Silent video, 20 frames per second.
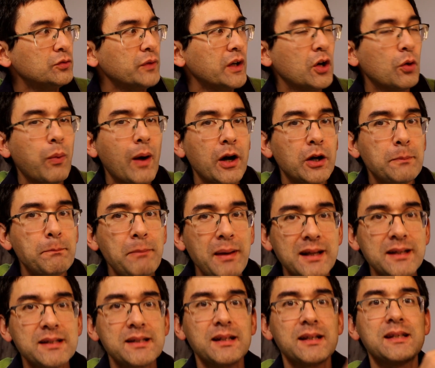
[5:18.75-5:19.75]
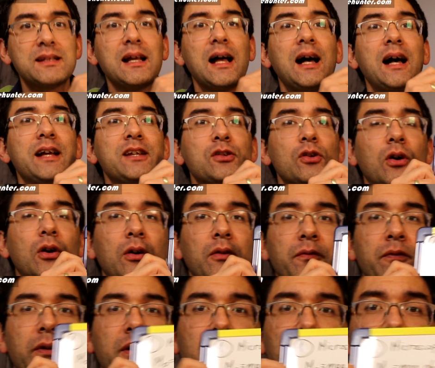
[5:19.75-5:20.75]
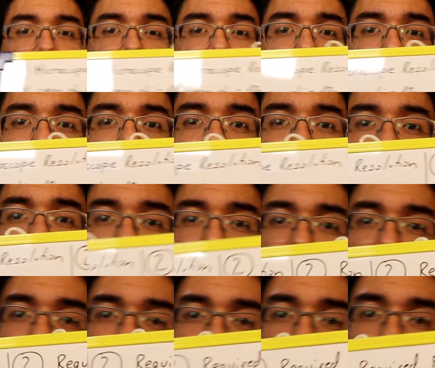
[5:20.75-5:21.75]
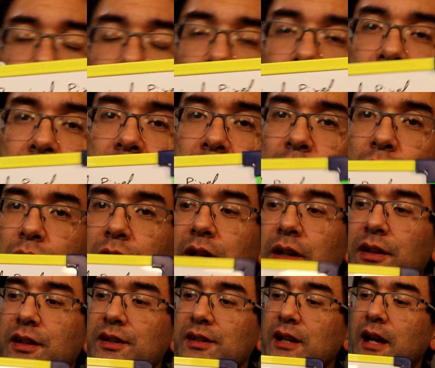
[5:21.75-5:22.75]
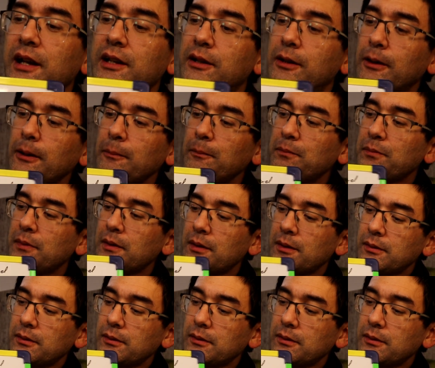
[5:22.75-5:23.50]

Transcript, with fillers: the required pixel size of the camera. I'm going to move over here to the other side here.